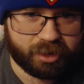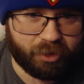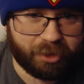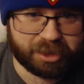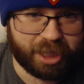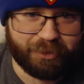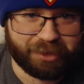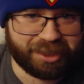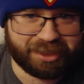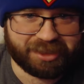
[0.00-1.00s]
Oh, he's
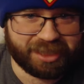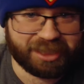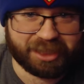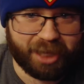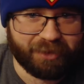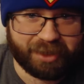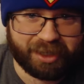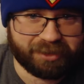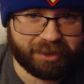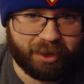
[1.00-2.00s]
loving this. He's loving
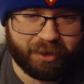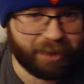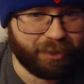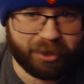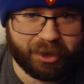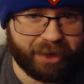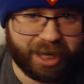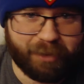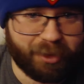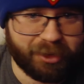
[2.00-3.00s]
it. Oh, he won't do it.
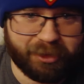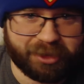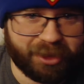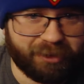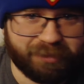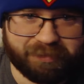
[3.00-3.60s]
He won't do it, though.